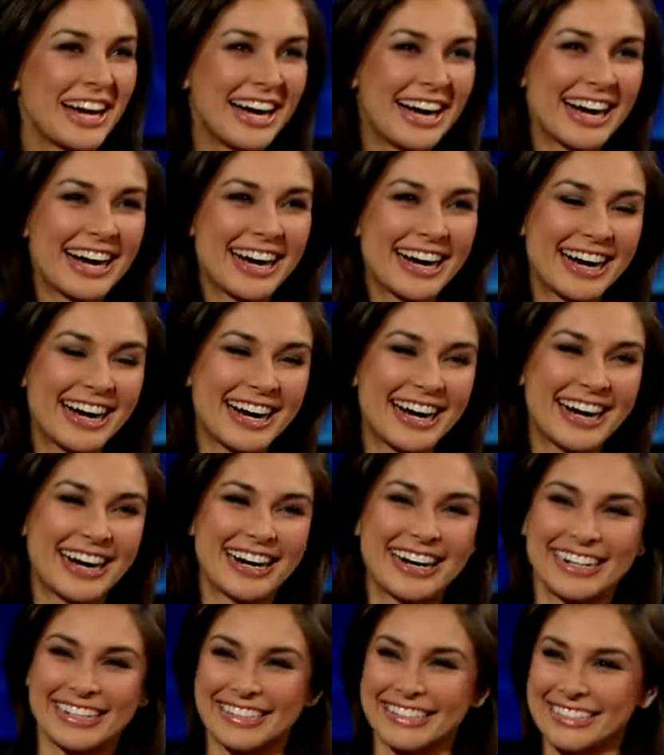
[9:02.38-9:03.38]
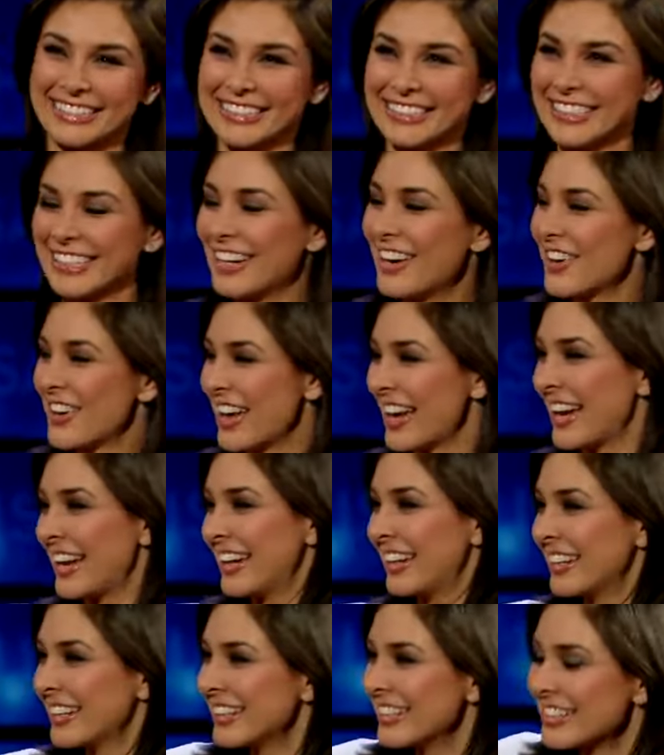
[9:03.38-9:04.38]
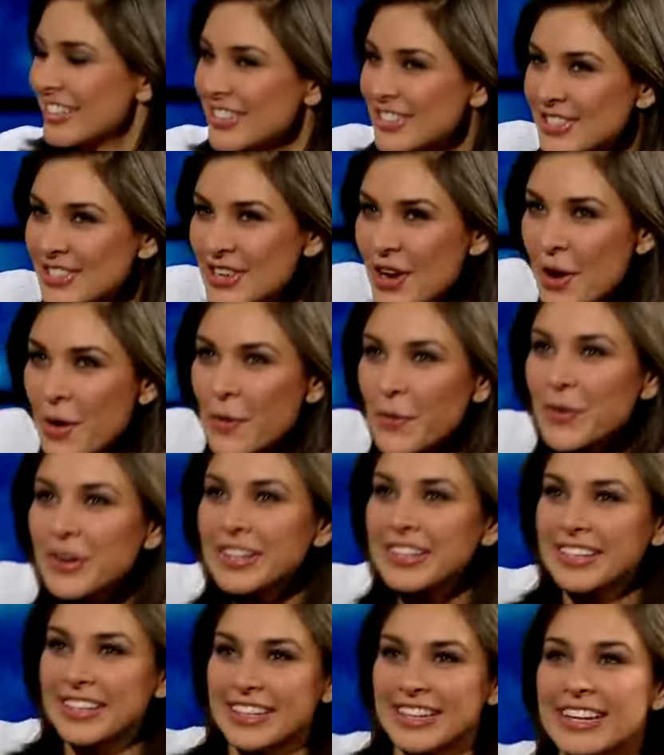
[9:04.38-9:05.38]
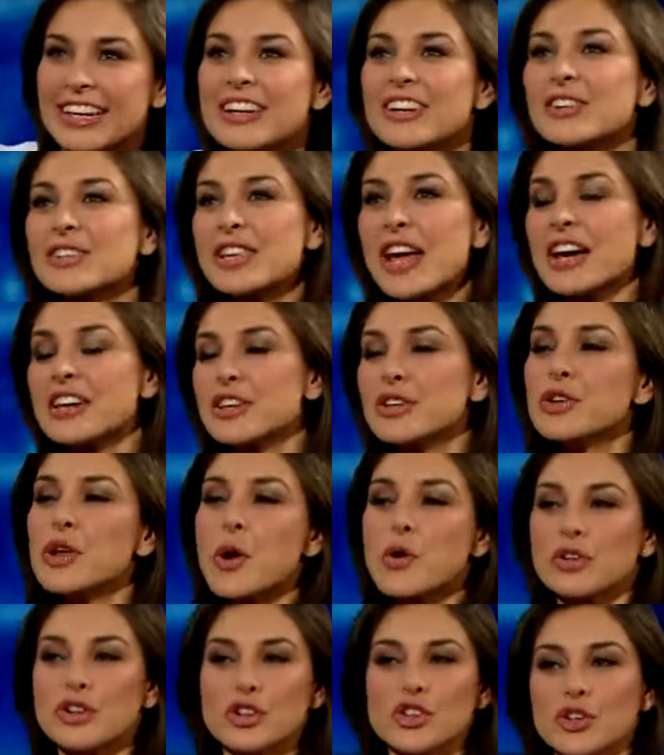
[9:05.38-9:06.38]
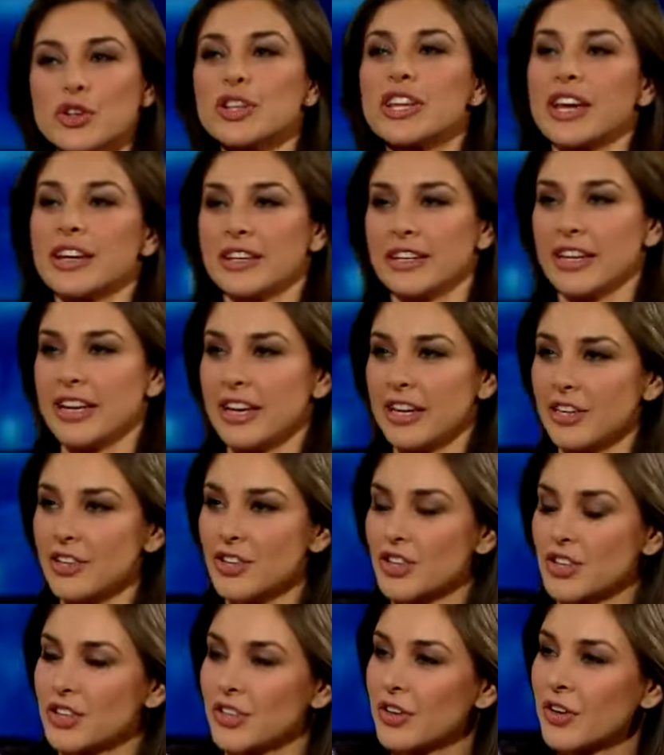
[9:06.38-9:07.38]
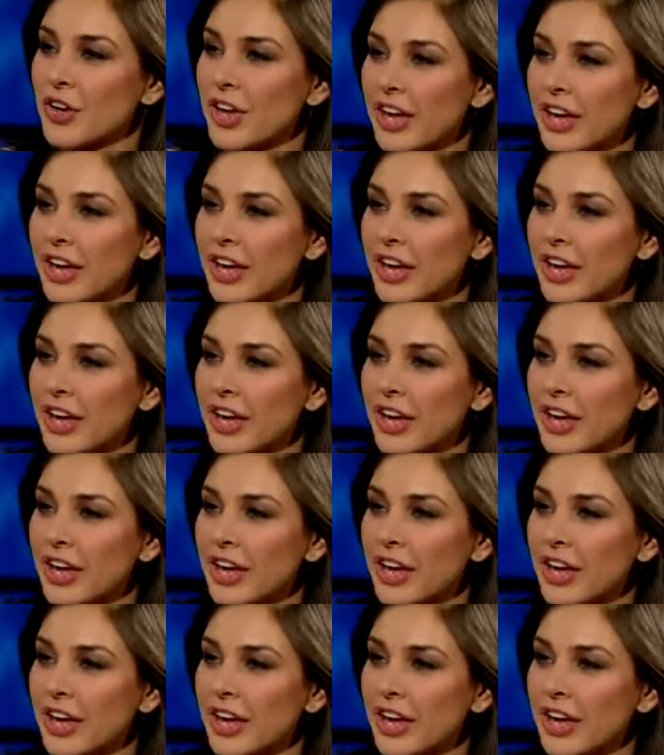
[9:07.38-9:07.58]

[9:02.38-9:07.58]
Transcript: Ah! Okay, so here's how you know you should get engaged,